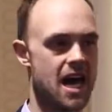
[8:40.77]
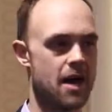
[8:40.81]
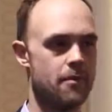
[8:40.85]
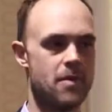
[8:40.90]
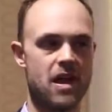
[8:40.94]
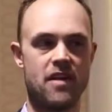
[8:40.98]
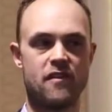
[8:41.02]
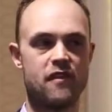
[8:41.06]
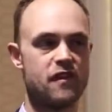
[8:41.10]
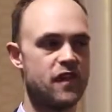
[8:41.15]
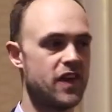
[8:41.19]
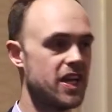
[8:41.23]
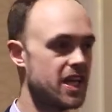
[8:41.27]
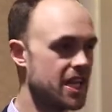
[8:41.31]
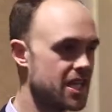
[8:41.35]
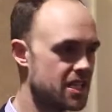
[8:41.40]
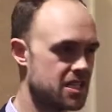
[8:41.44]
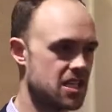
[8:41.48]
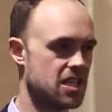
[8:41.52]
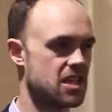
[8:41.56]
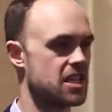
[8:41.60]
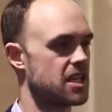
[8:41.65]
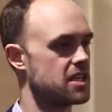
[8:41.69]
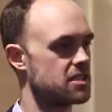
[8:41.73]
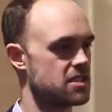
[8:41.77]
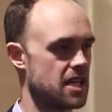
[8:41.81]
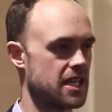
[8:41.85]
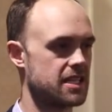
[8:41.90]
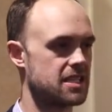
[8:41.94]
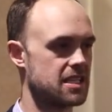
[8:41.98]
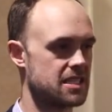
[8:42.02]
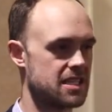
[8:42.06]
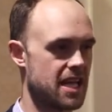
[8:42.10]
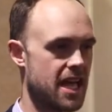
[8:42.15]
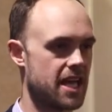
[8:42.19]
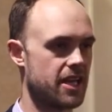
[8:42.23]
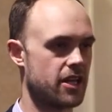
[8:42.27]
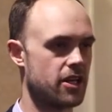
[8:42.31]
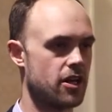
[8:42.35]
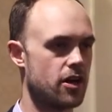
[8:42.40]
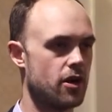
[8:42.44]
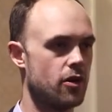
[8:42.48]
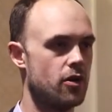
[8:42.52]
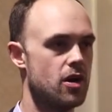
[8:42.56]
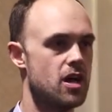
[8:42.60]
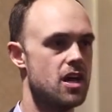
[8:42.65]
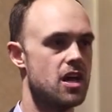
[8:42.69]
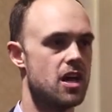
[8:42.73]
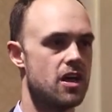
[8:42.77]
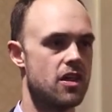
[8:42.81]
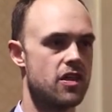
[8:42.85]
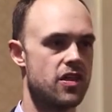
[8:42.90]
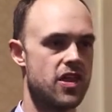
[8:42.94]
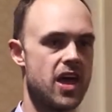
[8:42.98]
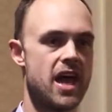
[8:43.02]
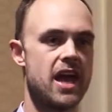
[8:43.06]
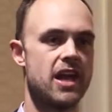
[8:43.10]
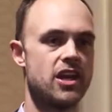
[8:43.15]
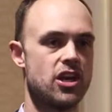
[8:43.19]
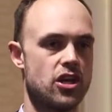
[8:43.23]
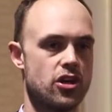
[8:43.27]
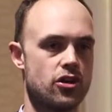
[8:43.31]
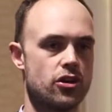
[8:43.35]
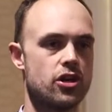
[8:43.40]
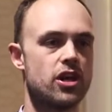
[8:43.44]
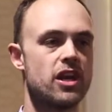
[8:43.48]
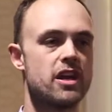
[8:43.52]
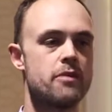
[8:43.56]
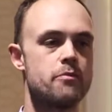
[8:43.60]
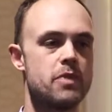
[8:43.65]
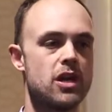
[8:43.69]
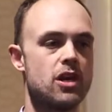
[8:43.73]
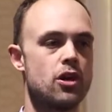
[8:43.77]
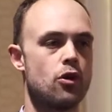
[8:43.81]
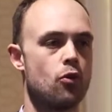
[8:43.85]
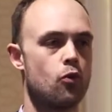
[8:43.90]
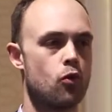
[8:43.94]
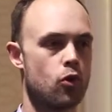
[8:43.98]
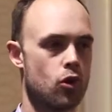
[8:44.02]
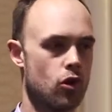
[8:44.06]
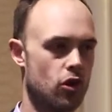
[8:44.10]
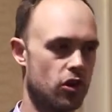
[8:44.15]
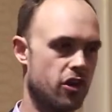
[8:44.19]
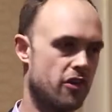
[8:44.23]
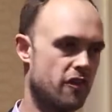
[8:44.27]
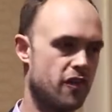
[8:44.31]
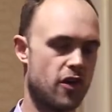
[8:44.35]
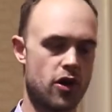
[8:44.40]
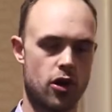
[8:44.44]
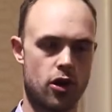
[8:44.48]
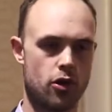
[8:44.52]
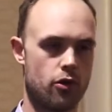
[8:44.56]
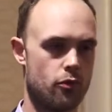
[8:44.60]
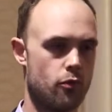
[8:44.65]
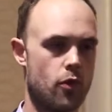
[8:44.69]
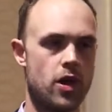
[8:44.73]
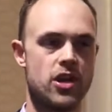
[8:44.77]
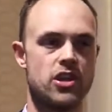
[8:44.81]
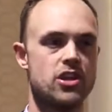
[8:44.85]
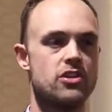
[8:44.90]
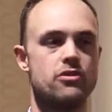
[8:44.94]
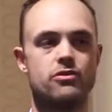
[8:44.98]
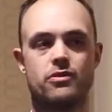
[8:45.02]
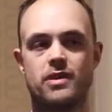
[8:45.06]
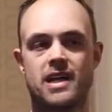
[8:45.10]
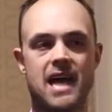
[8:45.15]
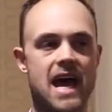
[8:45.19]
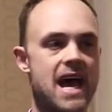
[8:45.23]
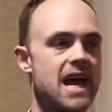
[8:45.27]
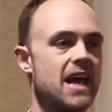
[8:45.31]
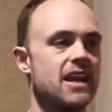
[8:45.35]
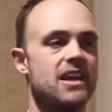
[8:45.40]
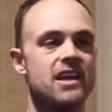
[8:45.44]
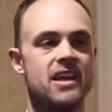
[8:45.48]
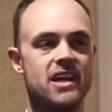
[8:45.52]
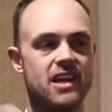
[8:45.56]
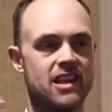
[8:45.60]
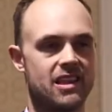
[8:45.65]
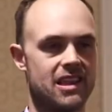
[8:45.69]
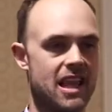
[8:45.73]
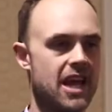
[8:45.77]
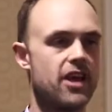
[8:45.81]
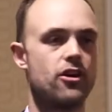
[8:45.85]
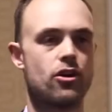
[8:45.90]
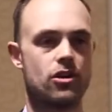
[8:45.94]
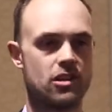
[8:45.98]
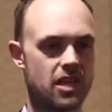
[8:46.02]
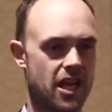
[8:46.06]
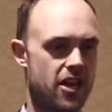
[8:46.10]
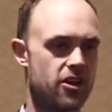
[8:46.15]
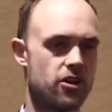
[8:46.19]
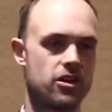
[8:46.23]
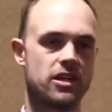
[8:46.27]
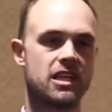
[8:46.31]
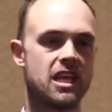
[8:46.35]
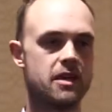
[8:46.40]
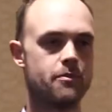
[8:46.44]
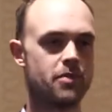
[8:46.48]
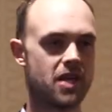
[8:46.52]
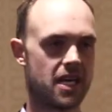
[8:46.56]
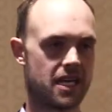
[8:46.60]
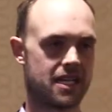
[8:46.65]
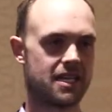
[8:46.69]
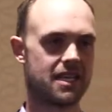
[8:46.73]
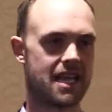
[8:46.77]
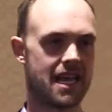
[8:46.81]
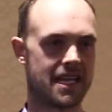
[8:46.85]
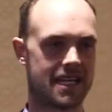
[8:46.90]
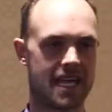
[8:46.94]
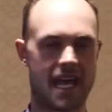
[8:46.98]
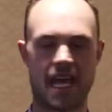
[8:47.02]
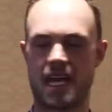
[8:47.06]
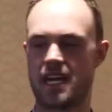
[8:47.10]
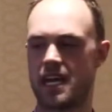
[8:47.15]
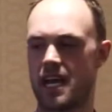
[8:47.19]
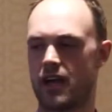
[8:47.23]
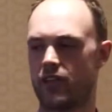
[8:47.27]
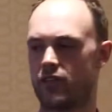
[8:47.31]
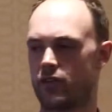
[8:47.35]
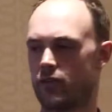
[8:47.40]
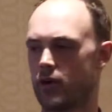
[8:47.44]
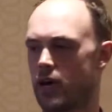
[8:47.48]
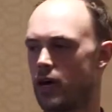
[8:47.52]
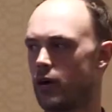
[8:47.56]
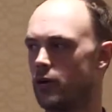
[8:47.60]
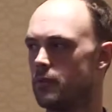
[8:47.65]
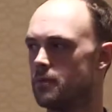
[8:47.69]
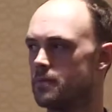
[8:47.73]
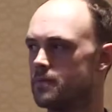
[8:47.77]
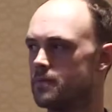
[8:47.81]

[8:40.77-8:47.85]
and feeding into things like Totango, then you're going to be in a world of hurt when you get later and later and keep kicking that can down the road.